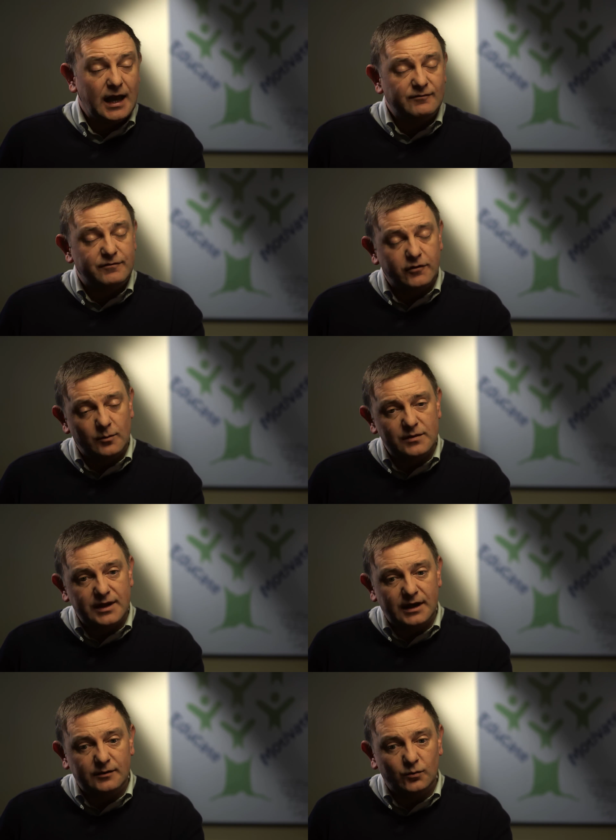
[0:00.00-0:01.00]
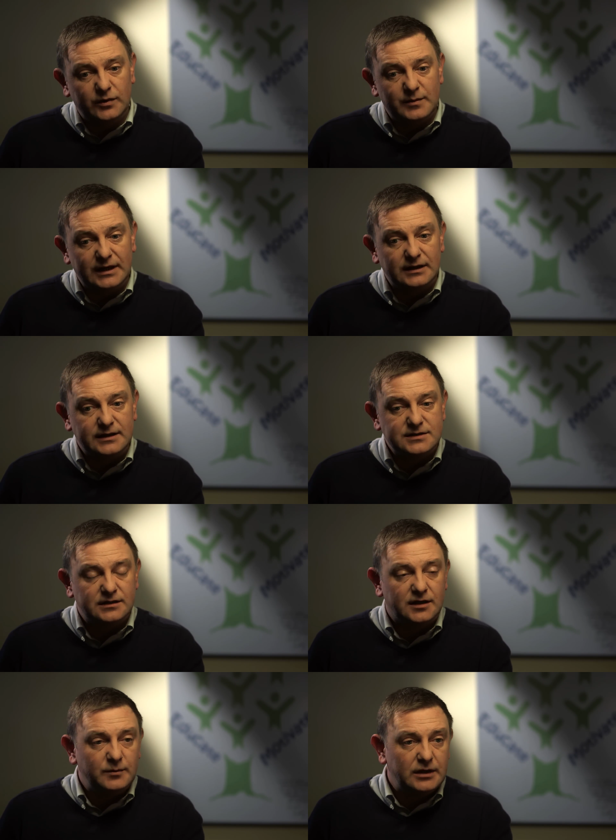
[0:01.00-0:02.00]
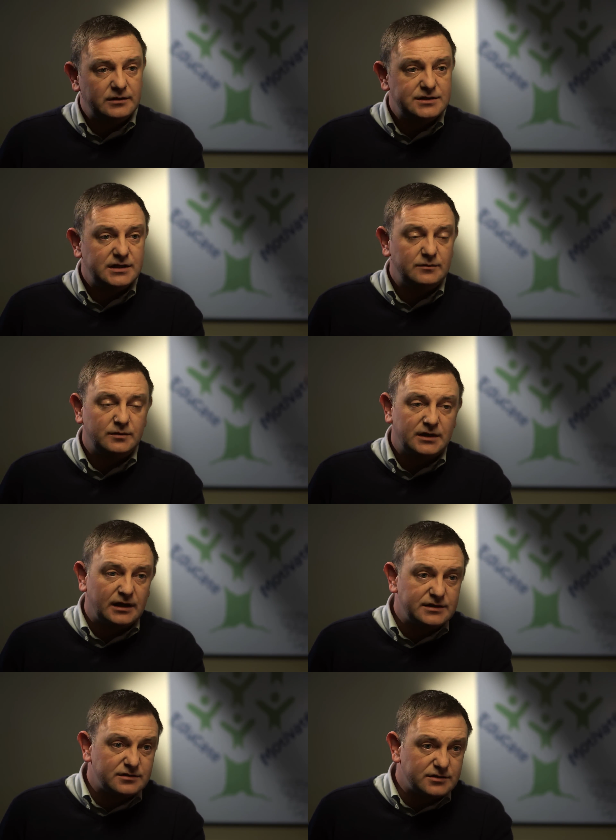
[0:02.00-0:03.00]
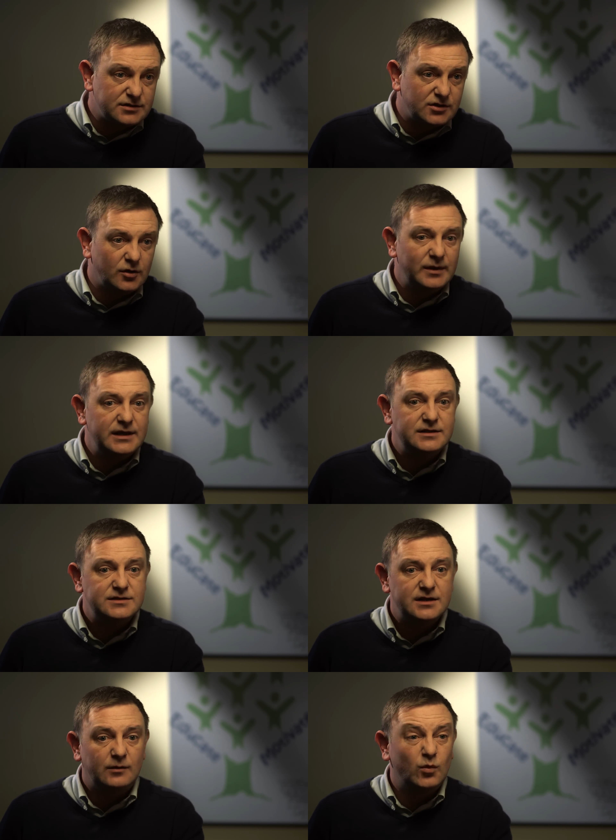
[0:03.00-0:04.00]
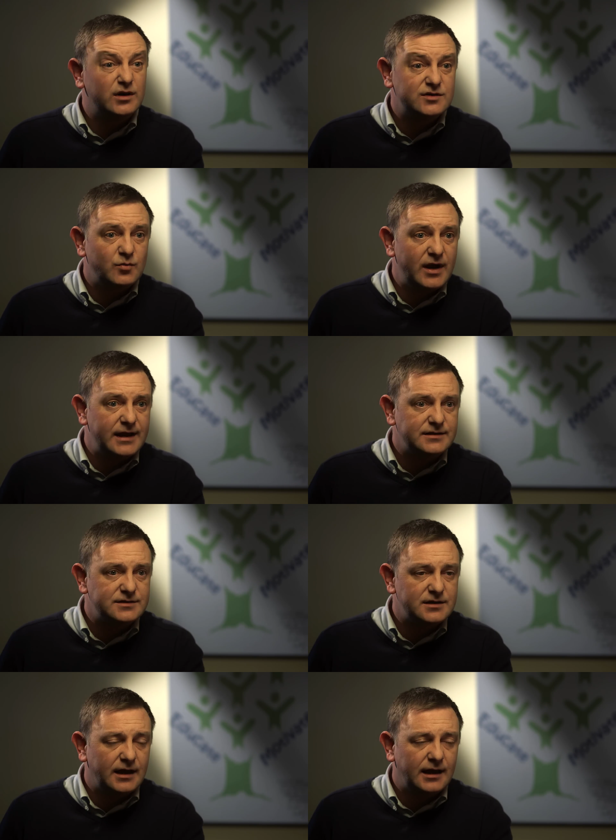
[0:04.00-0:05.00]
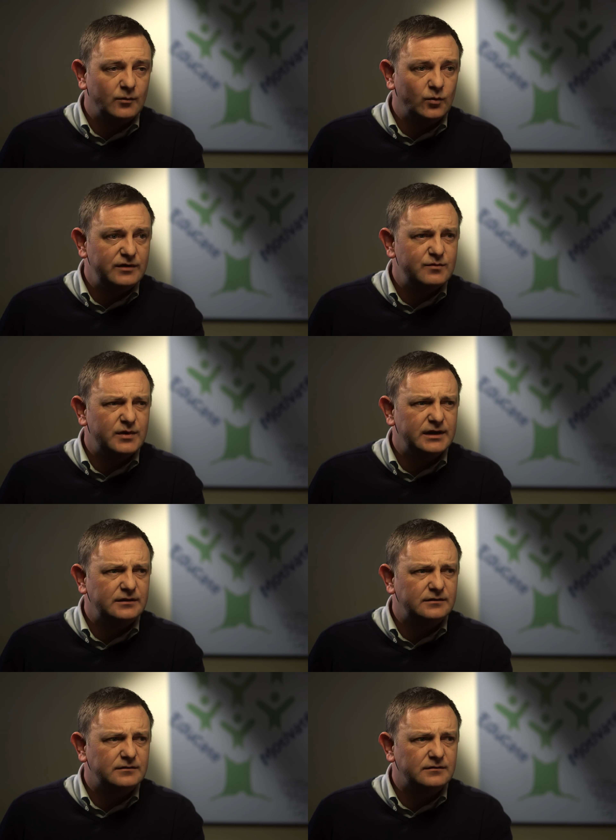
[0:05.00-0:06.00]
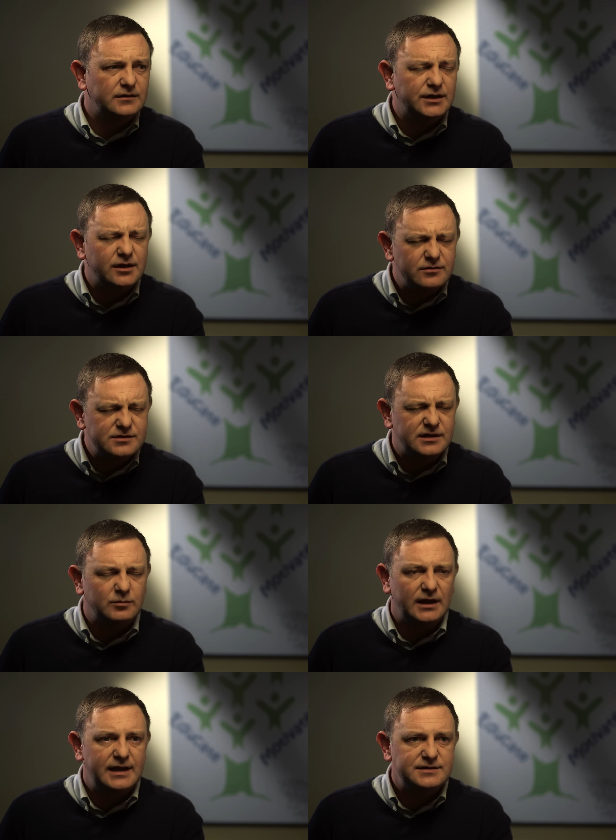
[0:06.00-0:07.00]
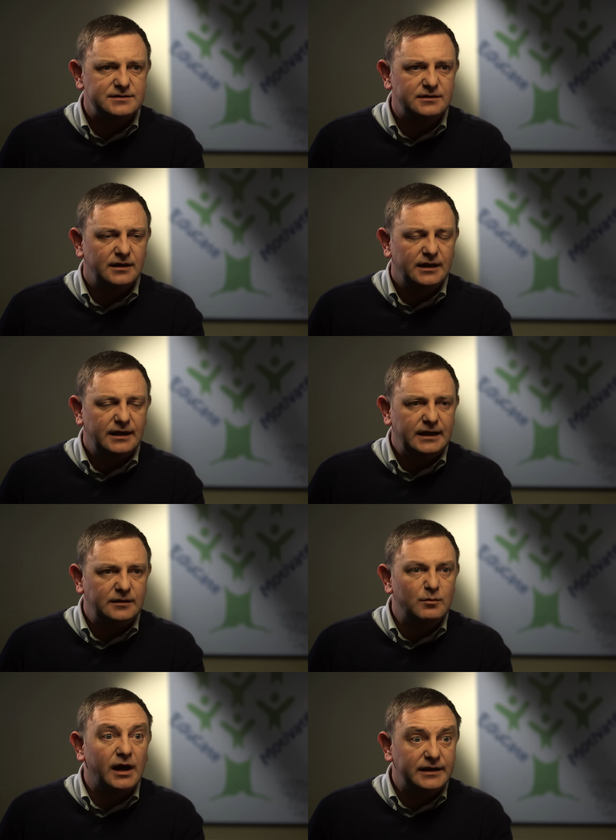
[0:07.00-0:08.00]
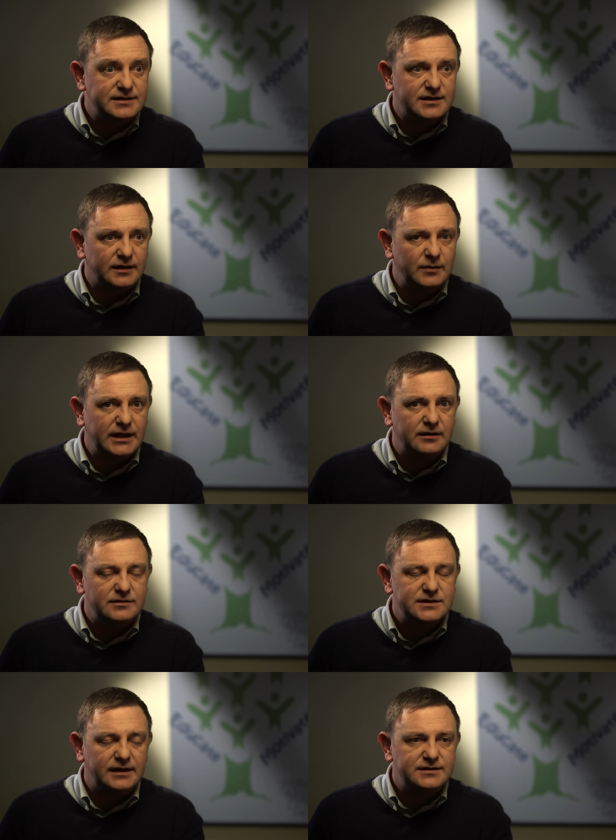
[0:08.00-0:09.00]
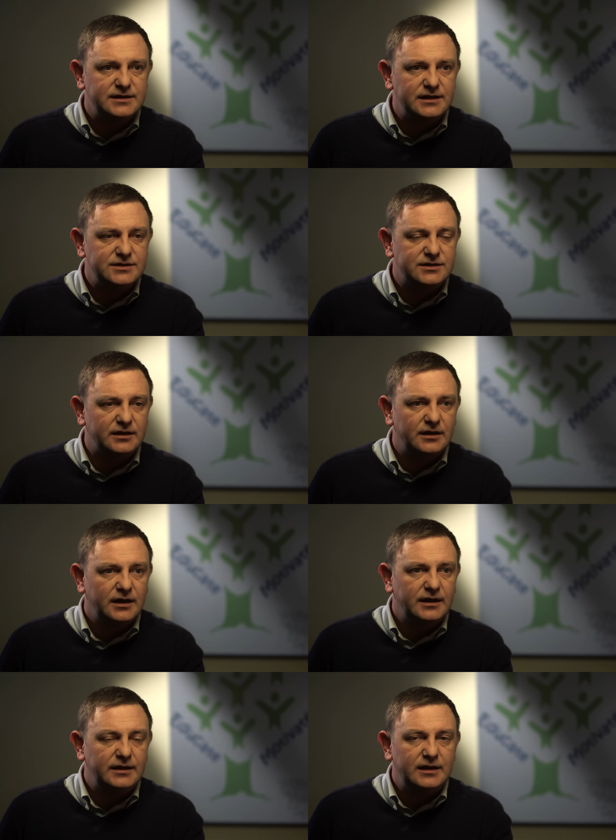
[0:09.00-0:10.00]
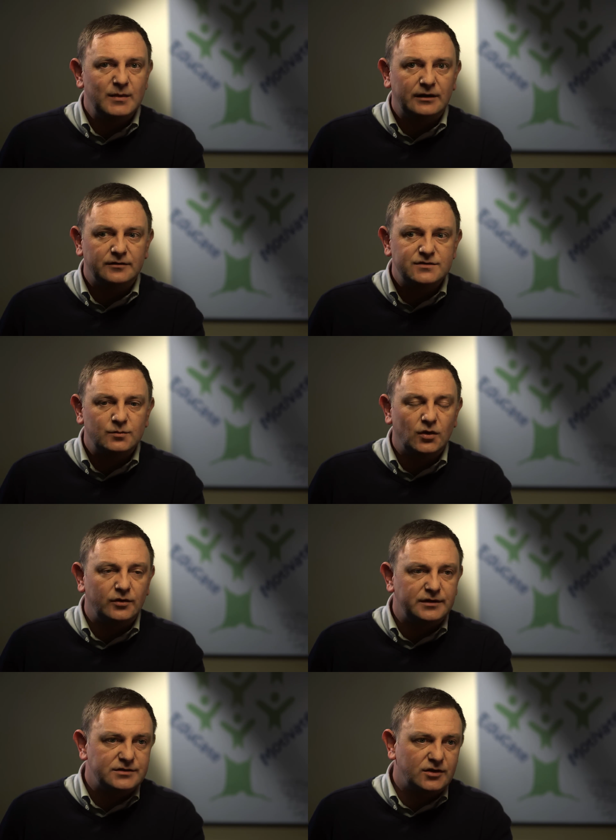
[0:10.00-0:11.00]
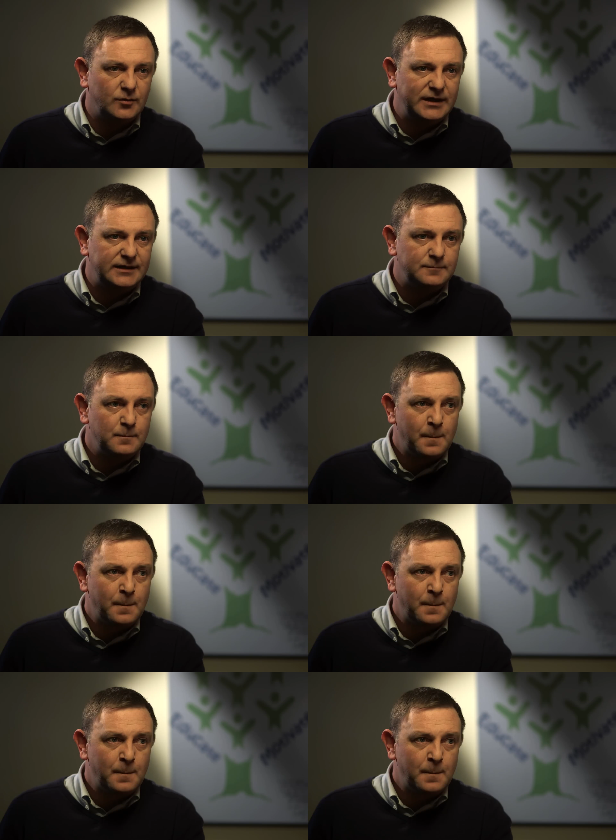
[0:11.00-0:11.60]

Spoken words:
And from that, we make links in the community with guys such as Cummins, and word spreads. And we've been hugely blessed in my time here as head teacher in the amount of support that's come in.